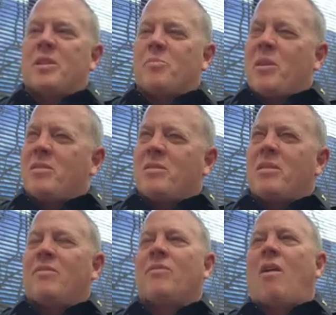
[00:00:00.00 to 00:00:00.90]

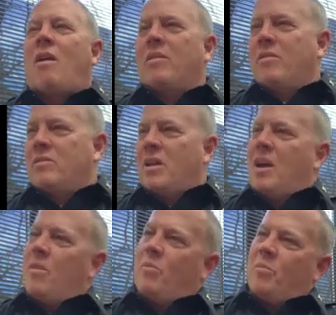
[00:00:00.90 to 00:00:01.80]
especially in a volatile
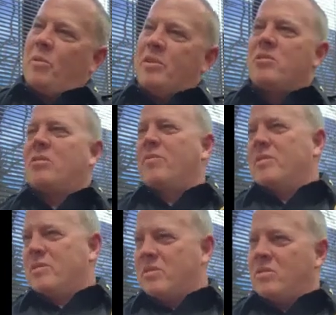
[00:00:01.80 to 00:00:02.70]
time when police
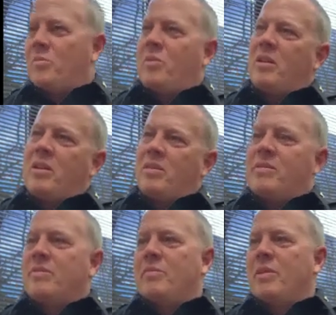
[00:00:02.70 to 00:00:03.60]
services right. are
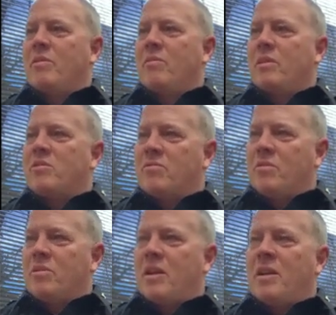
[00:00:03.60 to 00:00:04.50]
being right. being really
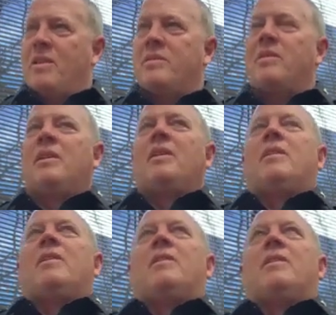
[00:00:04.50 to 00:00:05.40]
scrutinized. Right.